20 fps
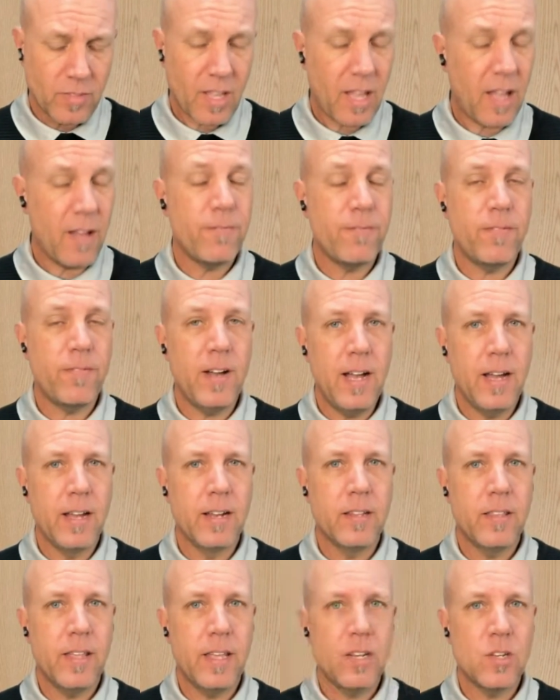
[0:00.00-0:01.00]
I
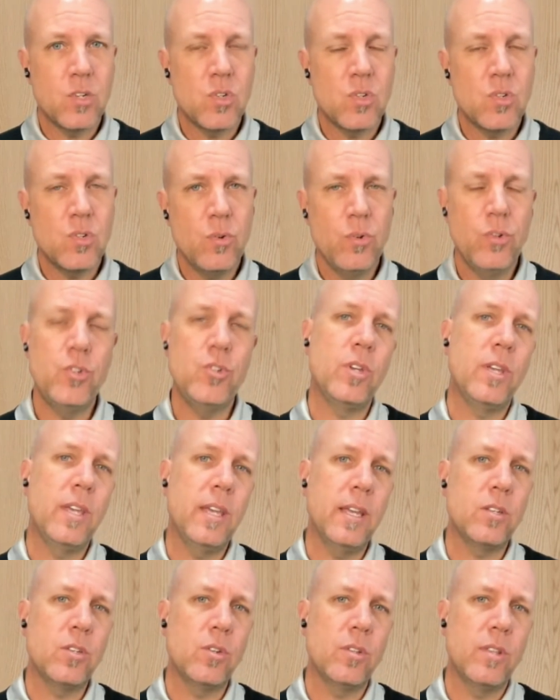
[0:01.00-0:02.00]
find that as soon as you
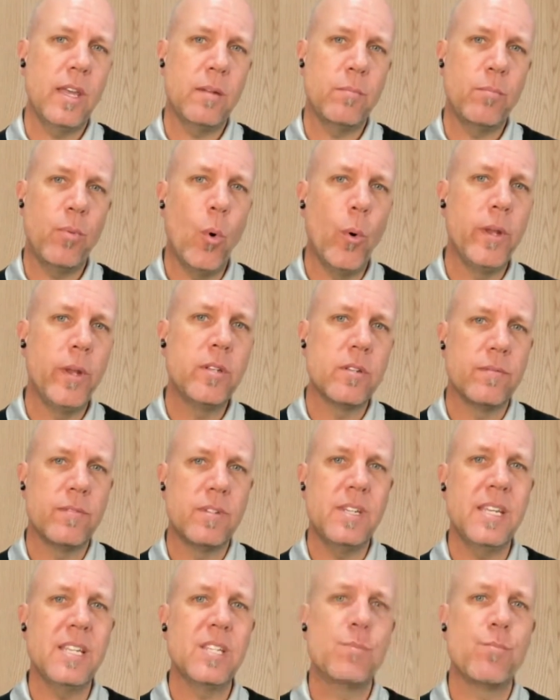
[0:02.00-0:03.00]
get to that point of
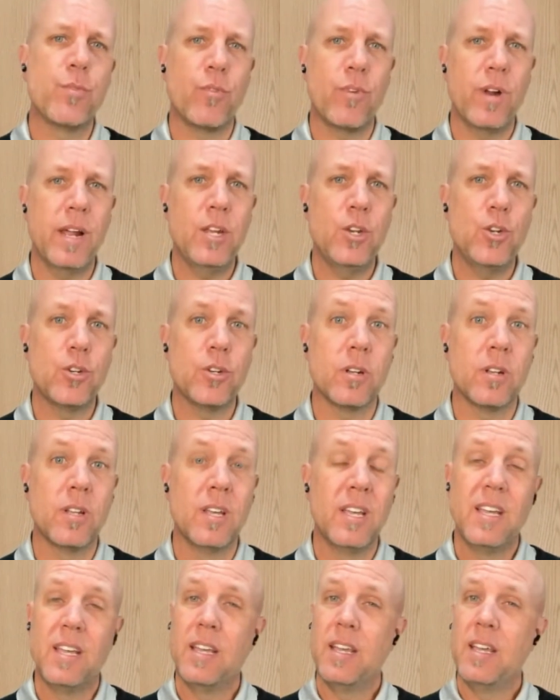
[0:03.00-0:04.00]
desperation,
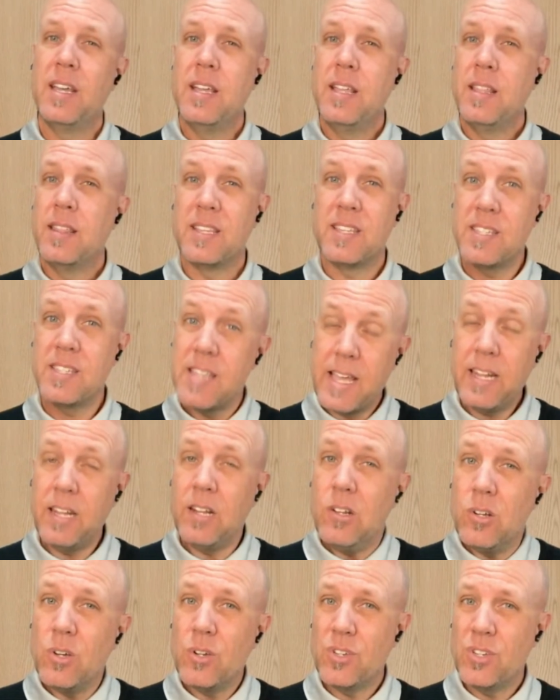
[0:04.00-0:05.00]
the seller
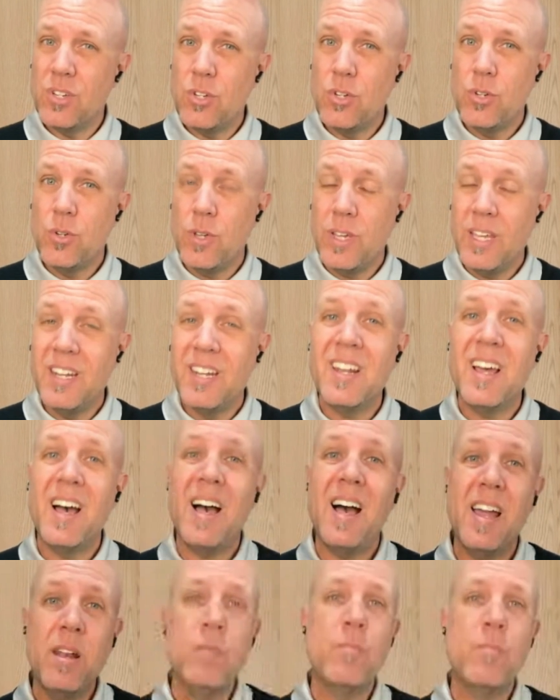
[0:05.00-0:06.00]
looks at you in an
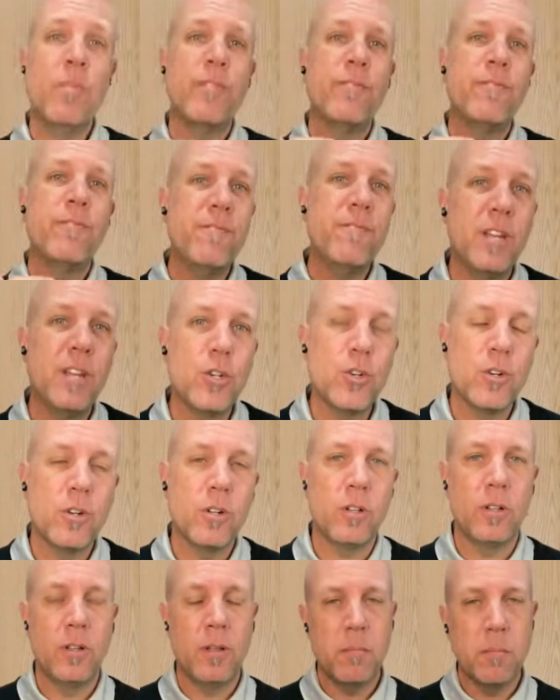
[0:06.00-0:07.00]

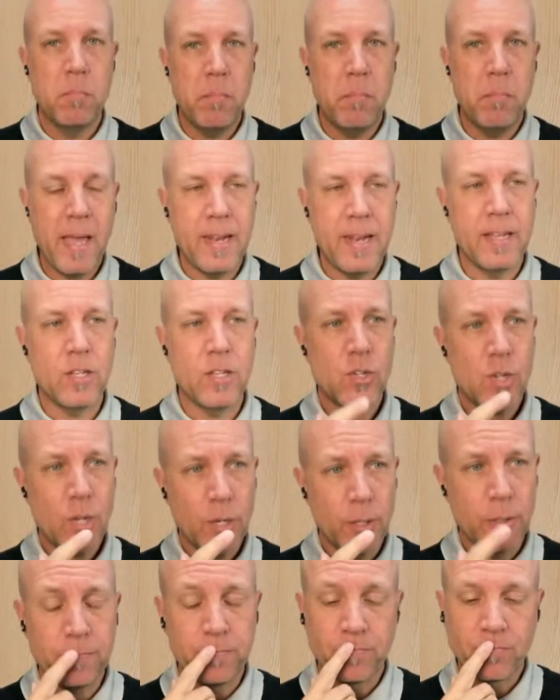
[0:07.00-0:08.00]
unprofessional manner.
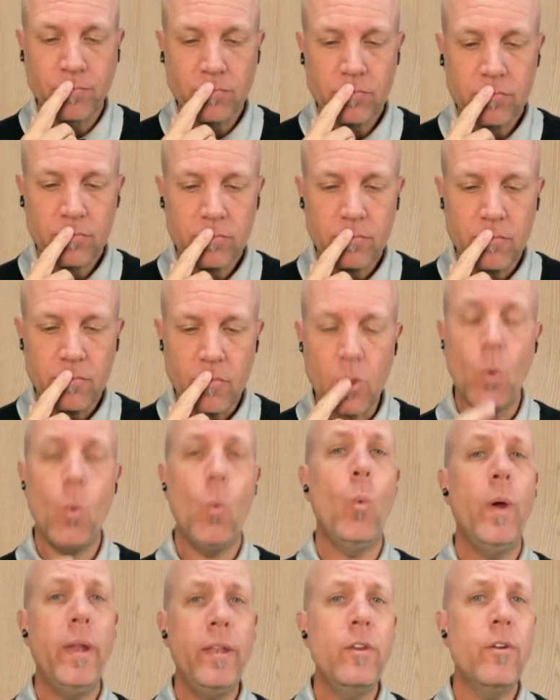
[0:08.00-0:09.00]
So
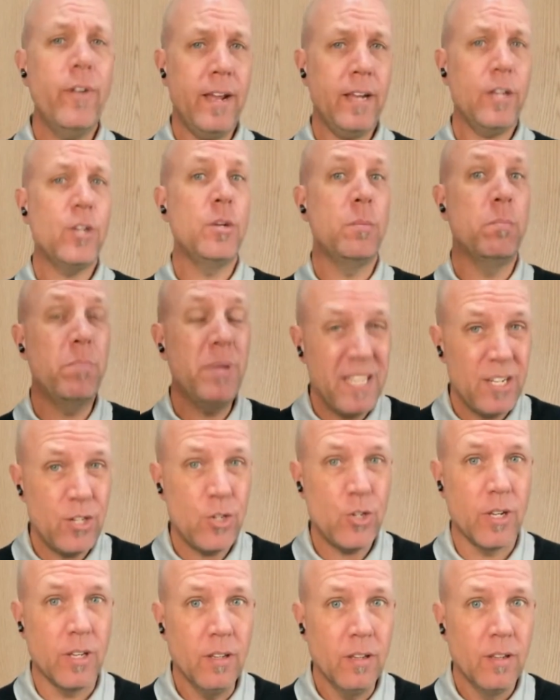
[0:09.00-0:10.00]
when you're actually
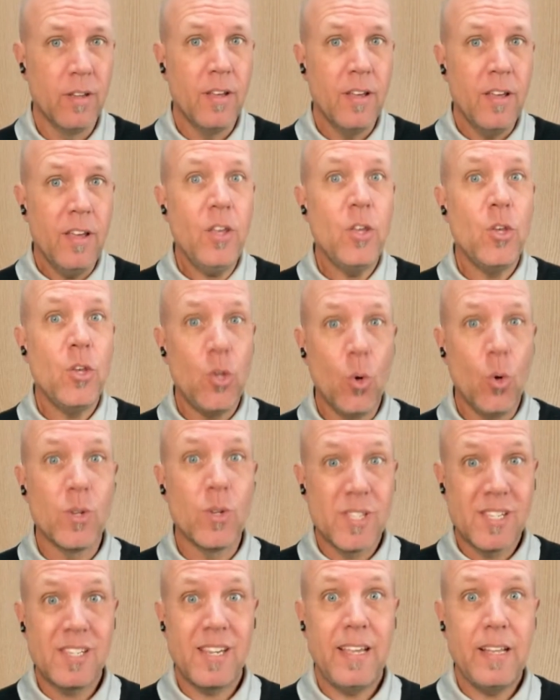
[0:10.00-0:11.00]
pitching your
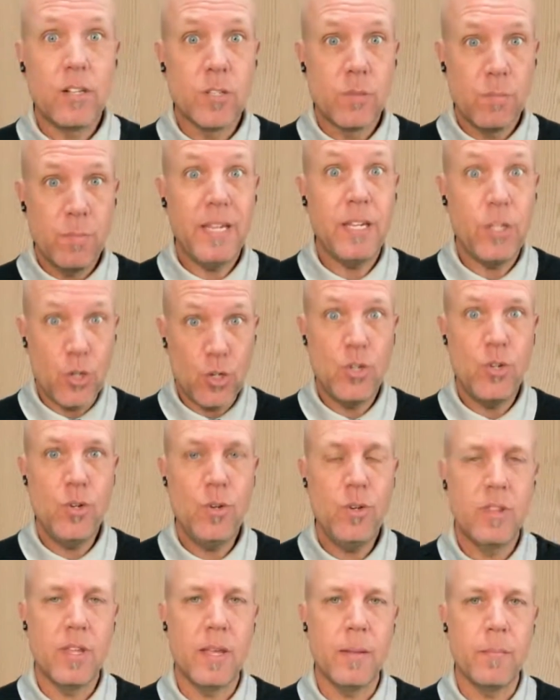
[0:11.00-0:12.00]
sales pitch
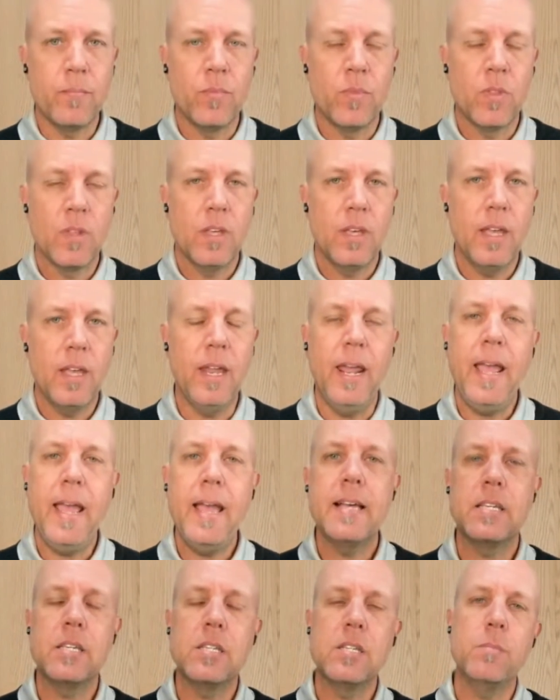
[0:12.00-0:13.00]
to them, it
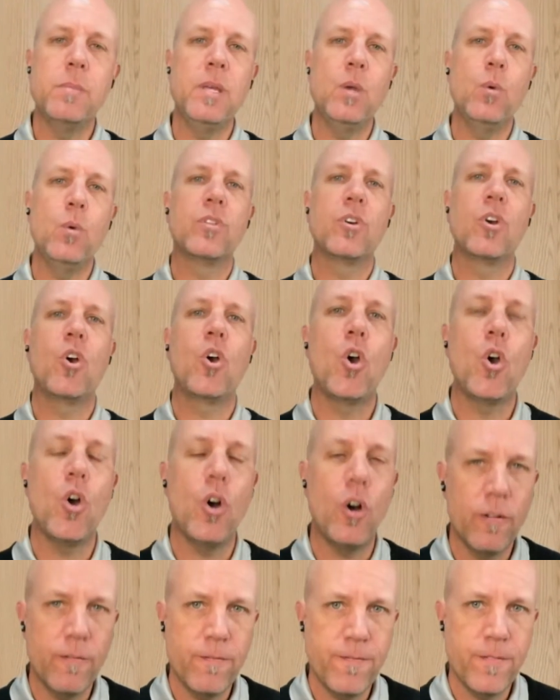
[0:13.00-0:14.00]
has to be with
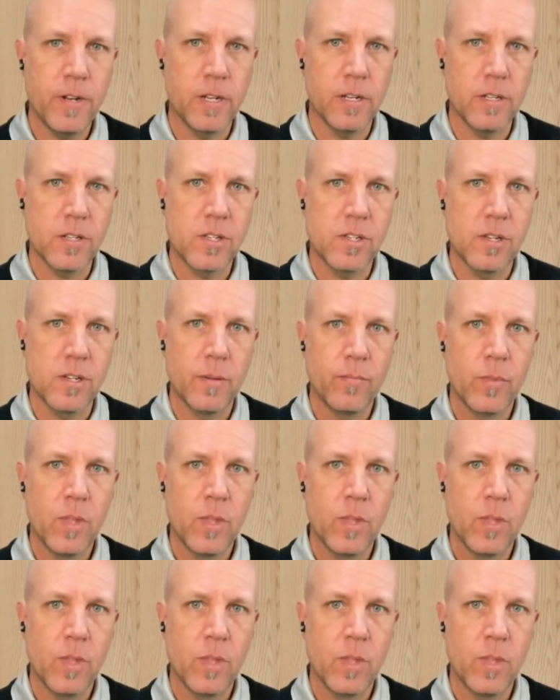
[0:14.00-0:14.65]
confidence.